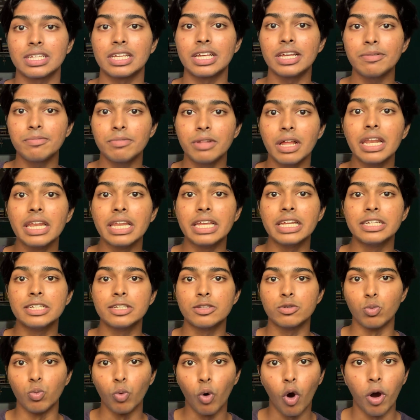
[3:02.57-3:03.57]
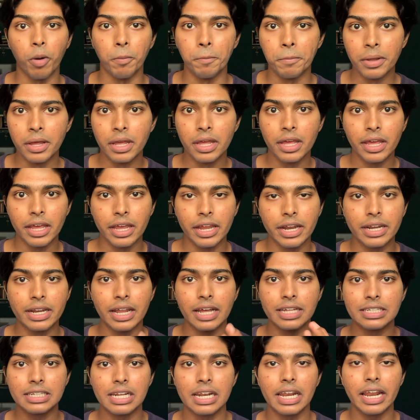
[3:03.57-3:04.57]
keeps the leads warm. It
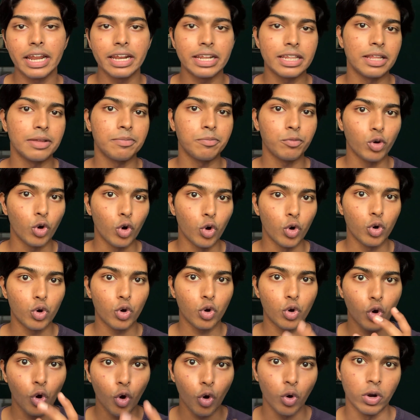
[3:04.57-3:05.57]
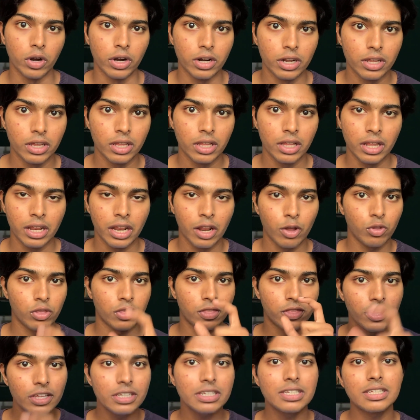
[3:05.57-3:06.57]
doesn't let them go cold. Now
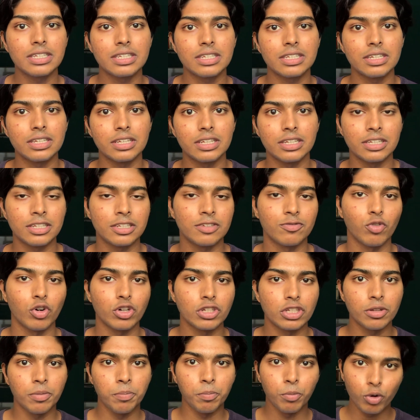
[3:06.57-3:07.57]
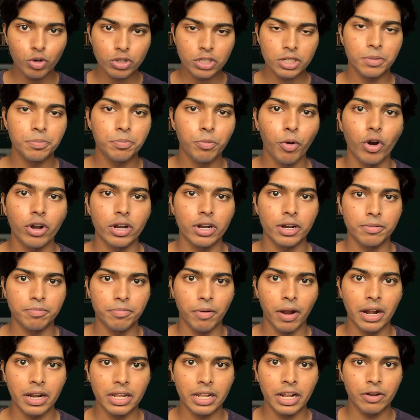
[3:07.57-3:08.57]
this was the most important
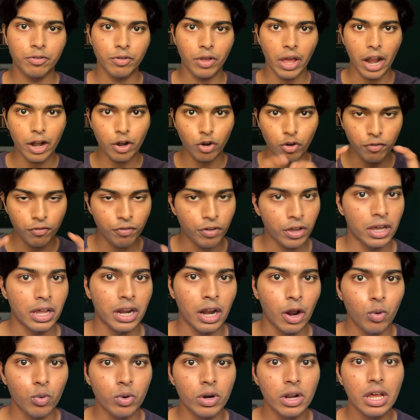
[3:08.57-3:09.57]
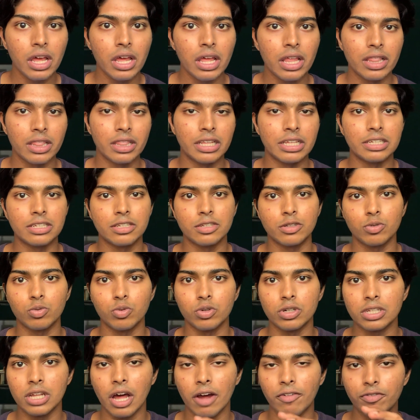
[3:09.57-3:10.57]
part that we had to figure out. This
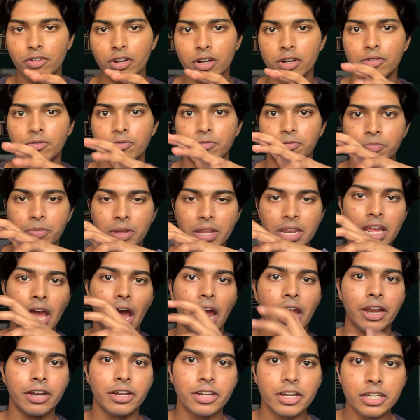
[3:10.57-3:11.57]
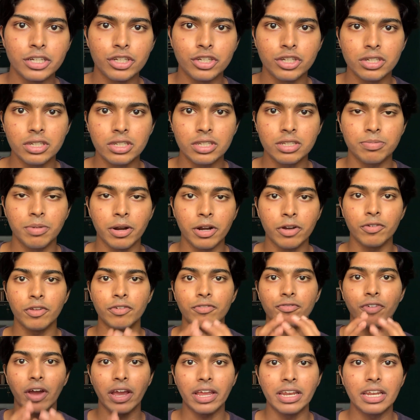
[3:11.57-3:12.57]
was after many iterations, but we
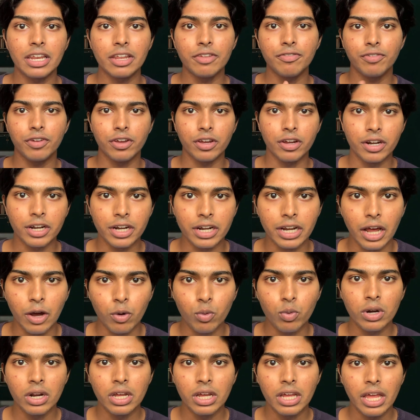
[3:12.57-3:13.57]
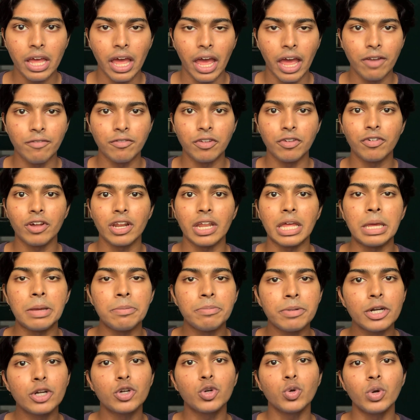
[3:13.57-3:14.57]
finally figured it out, and we were
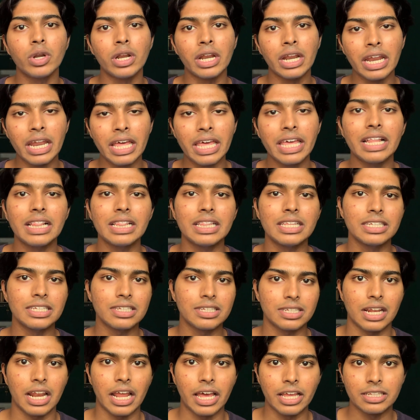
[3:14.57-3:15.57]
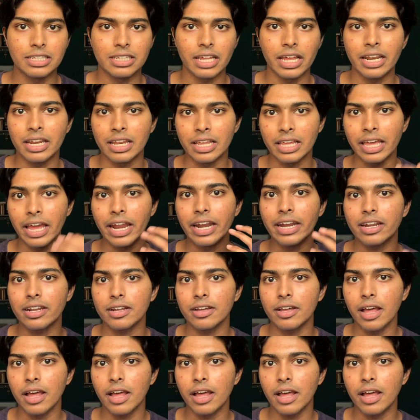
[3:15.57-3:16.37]
able to nail these clients and get